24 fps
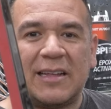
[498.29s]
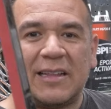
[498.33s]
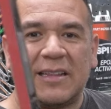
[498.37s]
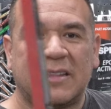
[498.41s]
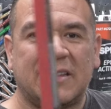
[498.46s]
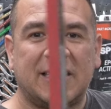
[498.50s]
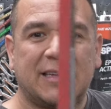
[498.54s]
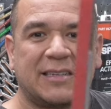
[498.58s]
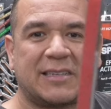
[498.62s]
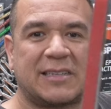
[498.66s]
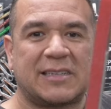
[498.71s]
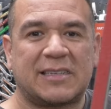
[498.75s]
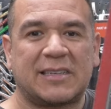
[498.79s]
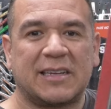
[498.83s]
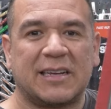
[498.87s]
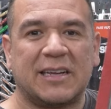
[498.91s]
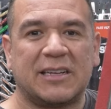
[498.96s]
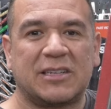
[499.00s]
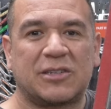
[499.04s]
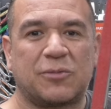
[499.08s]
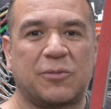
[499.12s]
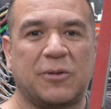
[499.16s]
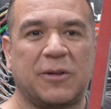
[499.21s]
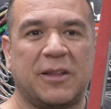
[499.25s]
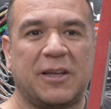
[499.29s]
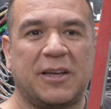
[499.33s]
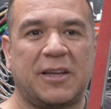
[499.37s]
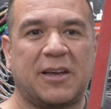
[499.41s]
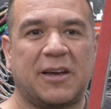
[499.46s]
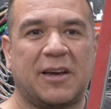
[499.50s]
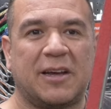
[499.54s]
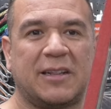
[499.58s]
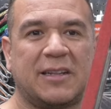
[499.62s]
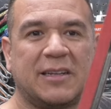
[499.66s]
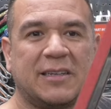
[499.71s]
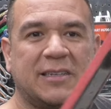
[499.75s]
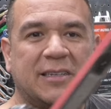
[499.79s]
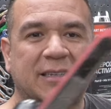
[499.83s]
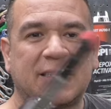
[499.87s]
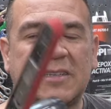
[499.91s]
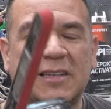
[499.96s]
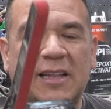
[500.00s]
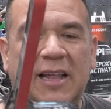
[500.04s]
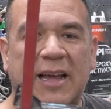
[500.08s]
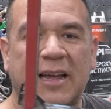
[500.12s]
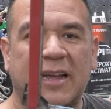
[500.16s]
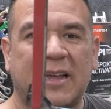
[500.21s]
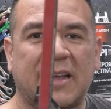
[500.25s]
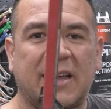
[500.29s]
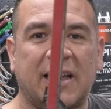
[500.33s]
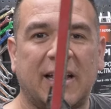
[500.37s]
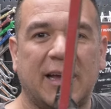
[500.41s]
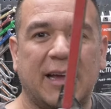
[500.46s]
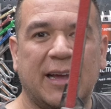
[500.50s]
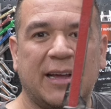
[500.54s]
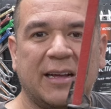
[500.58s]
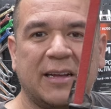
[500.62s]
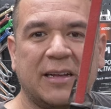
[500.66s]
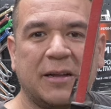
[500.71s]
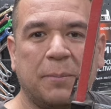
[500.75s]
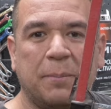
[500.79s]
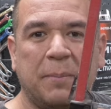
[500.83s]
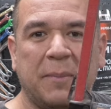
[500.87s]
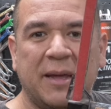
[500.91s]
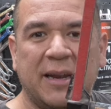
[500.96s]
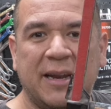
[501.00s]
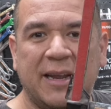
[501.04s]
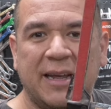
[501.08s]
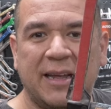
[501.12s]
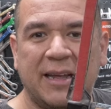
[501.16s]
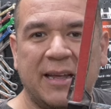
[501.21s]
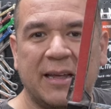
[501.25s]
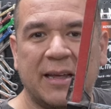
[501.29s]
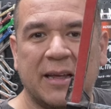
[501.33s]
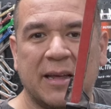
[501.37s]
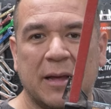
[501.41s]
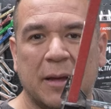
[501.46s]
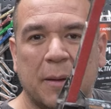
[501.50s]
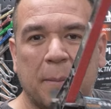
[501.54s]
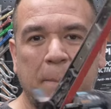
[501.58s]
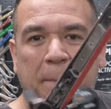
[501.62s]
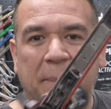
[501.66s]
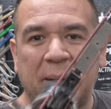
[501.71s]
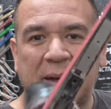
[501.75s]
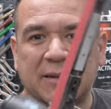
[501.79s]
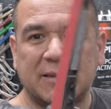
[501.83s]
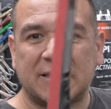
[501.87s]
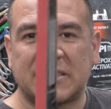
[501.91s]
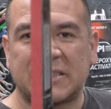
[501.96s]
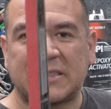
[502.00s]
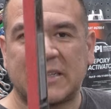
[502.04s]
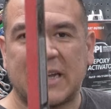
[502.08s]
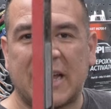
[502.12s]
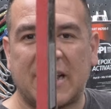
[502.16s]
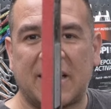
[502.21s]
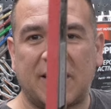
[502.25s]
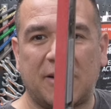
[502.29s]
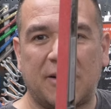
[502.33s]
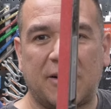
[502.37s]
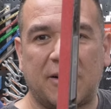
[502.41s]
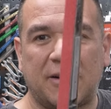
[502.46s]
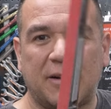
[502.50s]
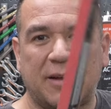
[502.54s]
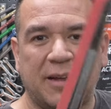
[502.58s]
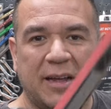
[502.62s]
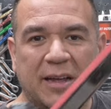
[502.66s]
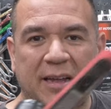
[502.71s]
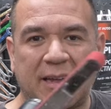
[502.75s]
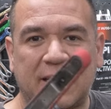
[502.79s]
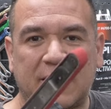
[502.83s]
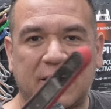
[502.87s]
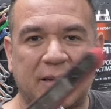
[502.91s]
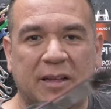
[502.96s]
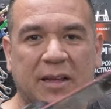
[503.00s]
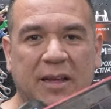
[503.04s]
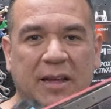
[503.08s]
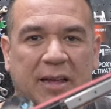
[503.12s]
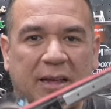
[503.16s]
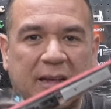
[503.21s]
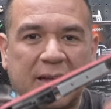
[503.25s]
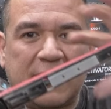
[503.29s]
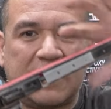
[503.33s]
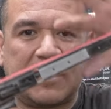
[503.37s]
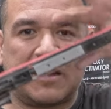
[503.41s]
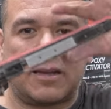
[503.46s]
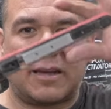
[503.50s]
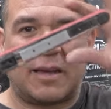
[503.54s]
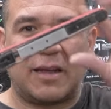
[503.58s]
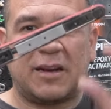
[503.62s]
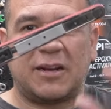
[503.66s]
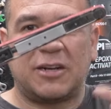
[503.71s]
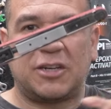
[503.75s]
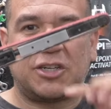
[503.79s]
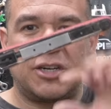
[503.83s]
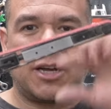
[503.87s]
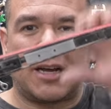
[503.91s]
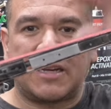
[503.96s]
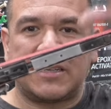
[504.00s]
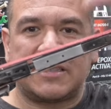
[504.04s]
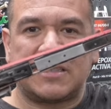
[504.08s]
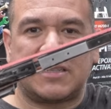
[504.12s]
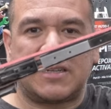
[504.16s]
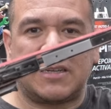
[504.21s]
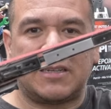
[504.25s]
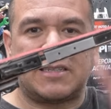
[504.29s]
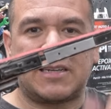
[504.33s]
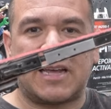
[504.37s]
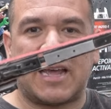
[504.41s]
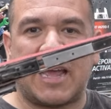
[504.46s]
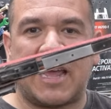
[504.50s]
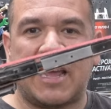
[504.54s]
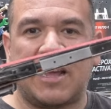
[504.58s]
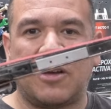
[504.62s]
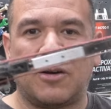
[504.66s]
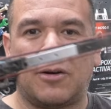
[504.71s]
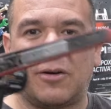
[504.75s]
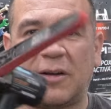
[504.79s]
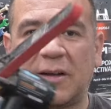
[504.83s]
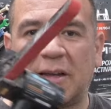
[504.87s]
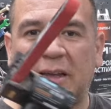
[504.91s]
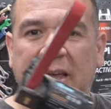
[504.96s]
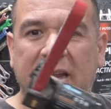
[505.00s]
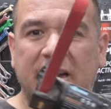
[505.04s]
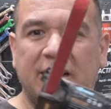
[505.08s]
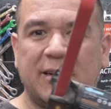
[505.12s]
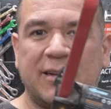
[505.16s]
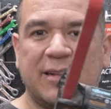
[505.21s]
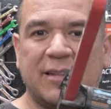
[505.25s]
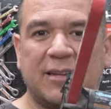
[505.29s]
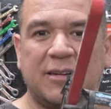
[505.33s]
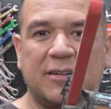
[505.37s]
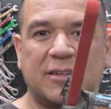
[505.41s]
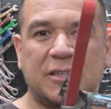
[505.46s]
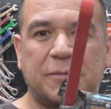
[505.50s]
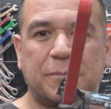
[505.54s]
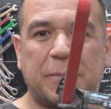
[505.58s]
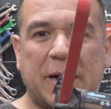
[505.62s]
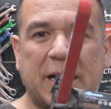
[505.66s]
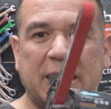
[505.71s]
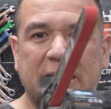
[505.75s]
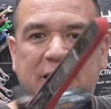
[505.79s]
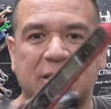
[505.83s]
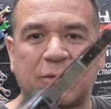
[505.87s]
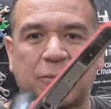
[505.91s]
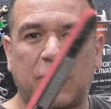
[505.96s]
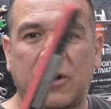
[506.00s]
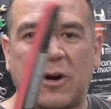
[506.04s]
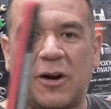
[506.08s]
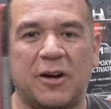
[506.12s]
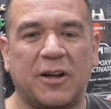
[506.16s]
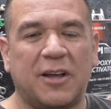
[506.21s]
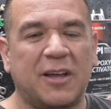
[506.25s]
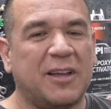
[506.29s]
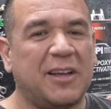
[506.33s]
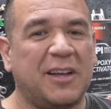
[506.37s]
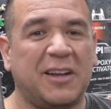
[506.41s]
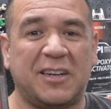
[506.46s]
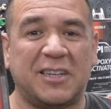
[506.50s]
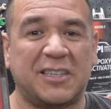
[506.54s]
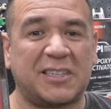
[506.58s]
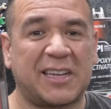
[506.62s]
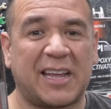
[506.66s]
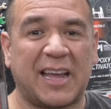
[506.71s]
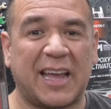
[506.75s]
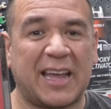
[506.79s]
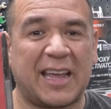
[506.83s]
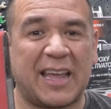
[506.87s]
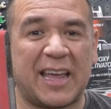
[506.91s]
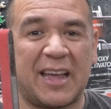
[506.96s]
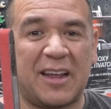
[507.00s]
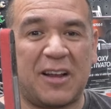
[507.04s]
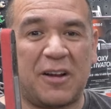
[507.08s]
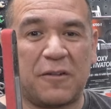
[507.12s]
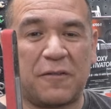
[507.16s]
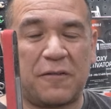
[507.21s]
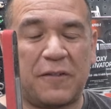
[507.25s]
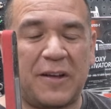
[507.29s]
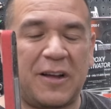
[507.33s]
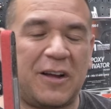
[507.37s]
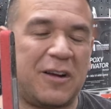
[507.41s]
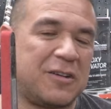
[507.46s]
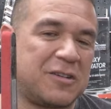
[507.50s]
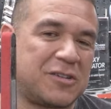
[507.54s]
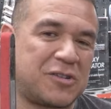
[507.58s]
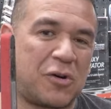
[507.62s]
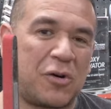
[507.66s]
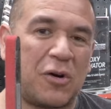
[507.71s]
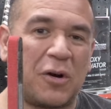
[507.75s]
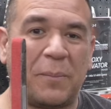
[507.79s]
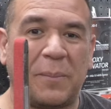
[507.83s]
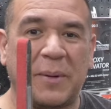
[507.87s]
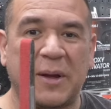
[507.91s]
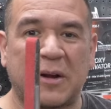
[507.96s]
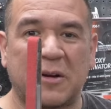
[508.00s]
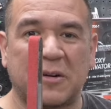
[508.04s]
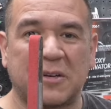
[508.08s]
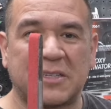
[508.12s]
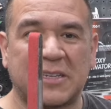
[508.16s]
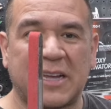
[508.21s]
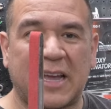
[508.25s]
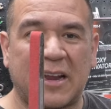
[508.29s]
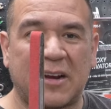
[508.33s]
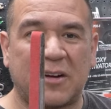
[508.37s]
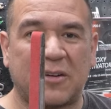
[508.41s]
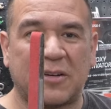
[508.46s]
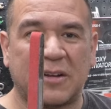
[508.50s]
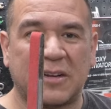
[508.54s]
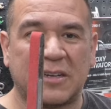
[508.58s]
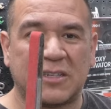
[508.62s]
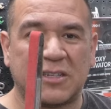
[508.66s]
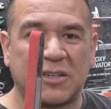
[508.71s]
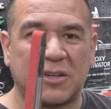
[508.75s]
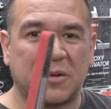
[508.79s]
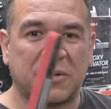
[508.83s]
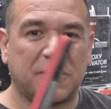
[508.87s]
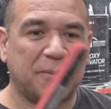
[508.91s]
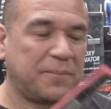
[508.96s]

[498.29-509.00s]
This is really good. This is like a mini belt sander. It can adjust its angle and get into little spots where you just can't get your fingers or a bigger sander into.